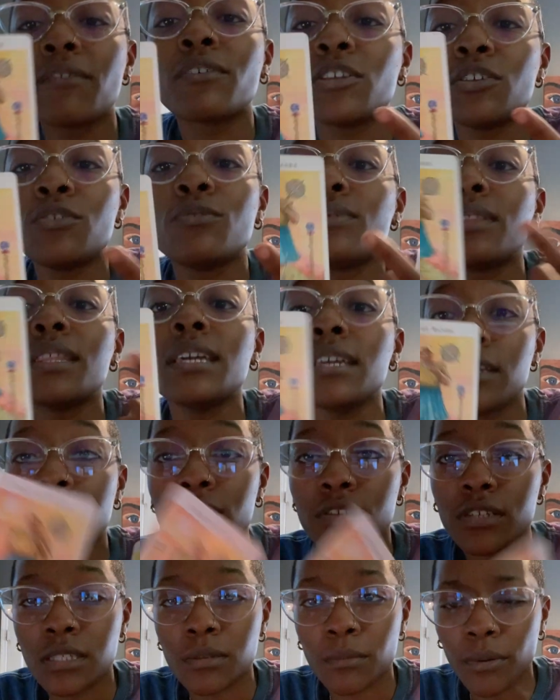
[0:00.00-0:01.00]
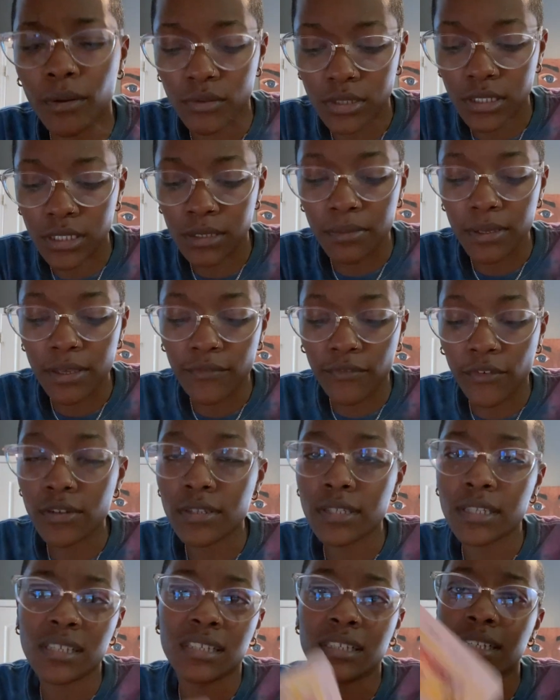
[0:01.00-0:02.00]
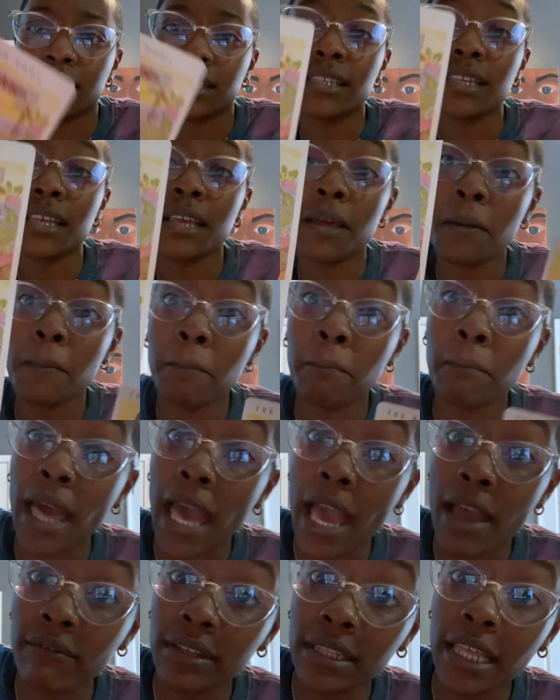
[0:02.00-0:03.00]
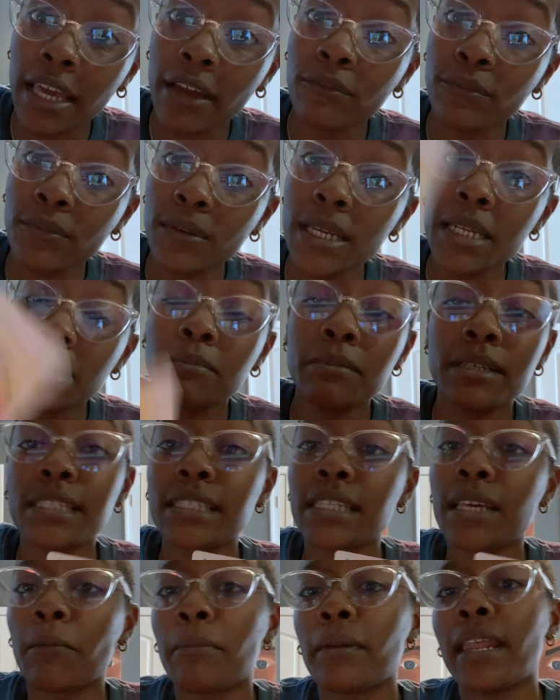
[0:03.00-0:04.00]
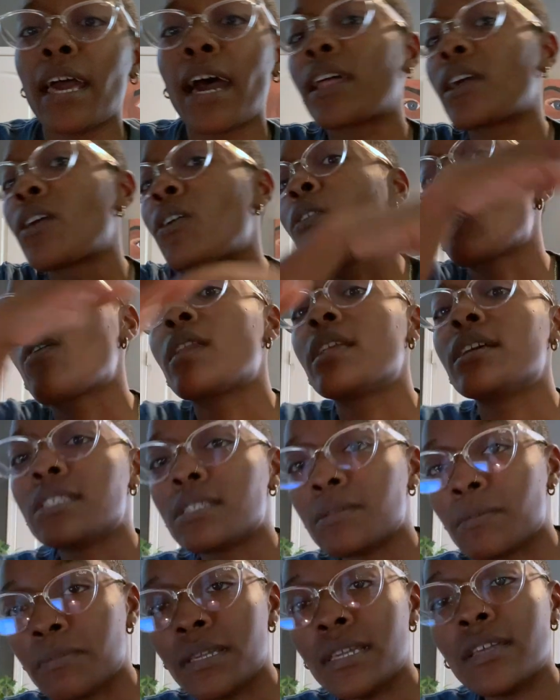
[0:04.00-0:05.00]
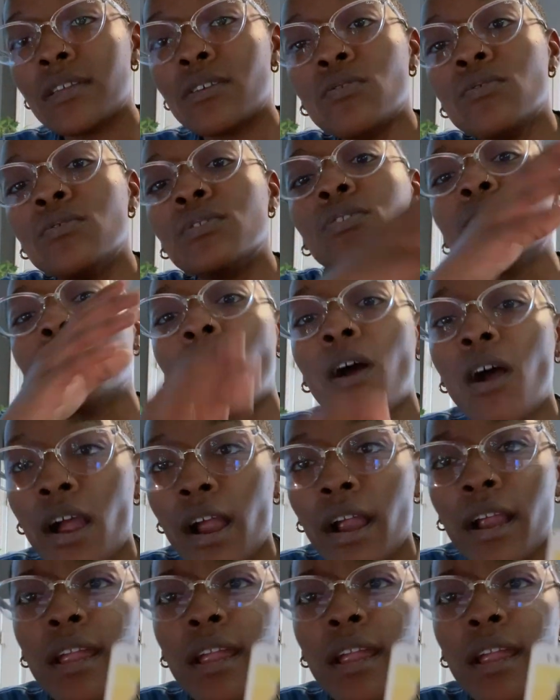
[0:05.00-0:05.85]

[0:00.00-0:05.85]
you think you're supposed to be, versus just having that freedom and stepping out and going into being who you are.